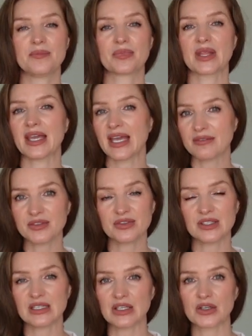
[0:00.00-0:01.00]
I have a
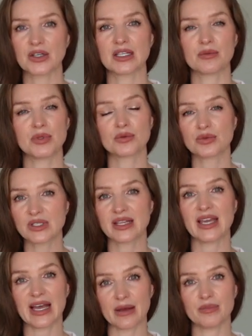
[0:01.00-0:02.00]
feeling you're going to be really
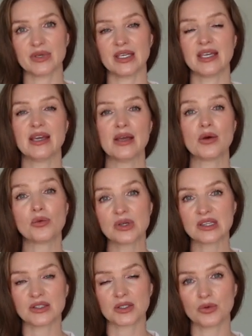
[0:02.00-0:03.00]
happy
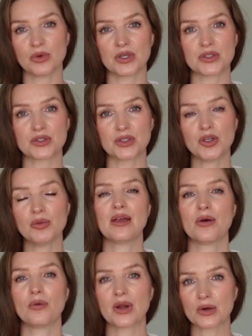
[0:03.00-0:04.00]
with your wardrobe.
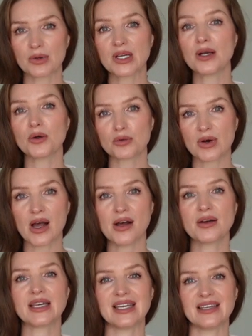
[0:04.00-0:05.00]
Where we go
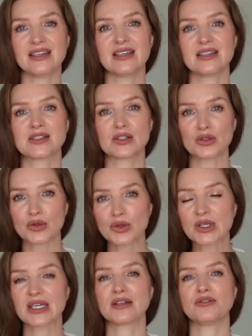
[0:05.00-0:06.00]
wrong is
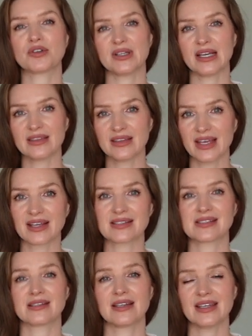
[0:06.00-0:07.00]
looking for that
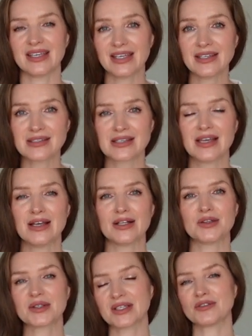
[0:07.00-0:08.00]
next hit,
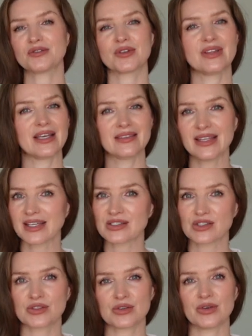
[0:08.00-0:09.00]
looking for that
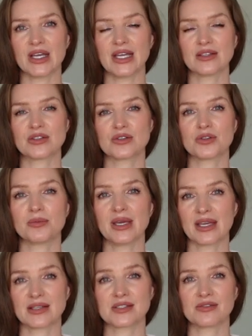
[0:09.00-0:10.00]
next trend to
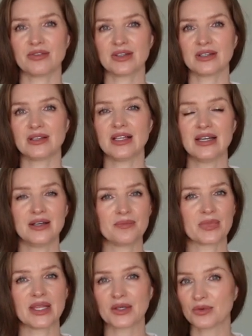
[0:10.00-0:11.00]
make us feel
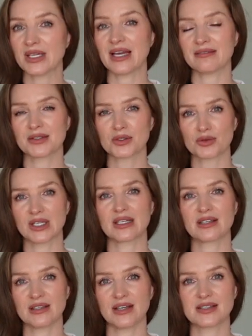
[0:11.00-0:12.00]
like we have a great
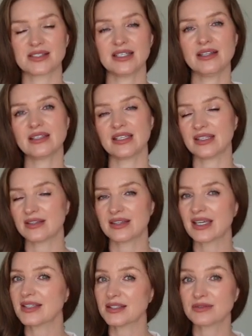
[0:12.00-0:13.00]
closet. And at the
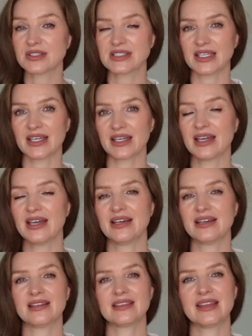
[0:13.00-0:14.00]
end of the day,
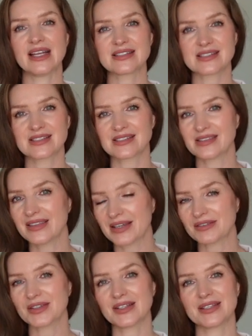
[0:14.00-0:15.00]
that's
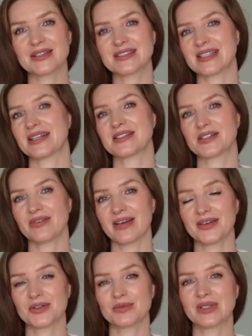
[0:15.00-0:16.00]
never going to satisfy
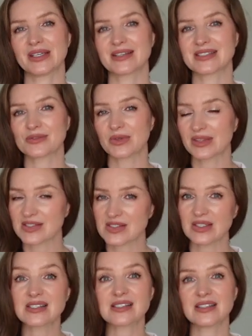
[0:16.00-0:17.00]
you, because when the
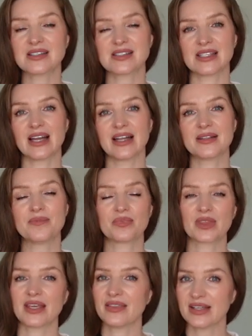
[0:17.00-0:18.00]
season is done
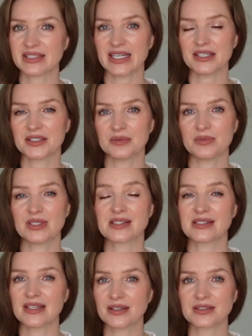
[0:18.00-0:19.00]
and that item is
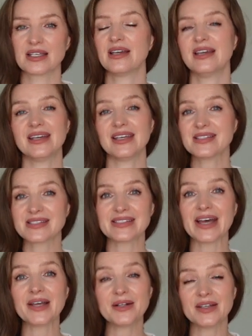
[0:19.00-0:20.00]
not in
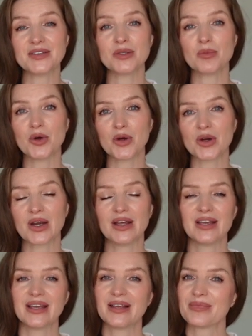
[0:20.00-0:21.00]
style anymore,
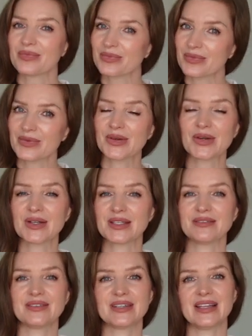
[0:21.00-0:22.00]
you're going to
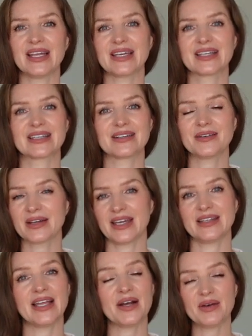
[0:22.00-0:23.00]
feel like, okay,
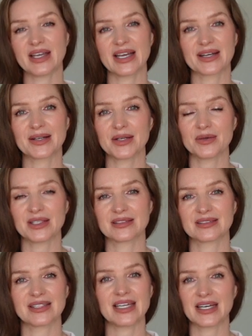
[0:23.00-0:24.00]
now I got to go
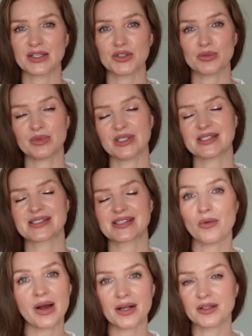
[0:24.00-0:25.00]
and get a new piece.
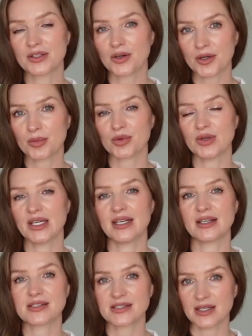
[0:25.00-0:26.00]
While
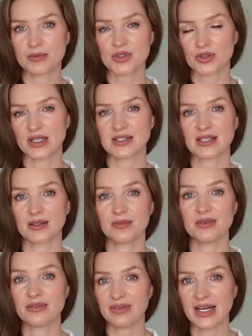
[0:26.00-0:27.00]
incorporating some trends can be
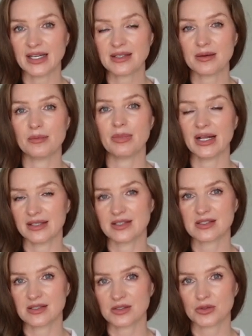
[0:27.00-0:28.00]
fun, balance is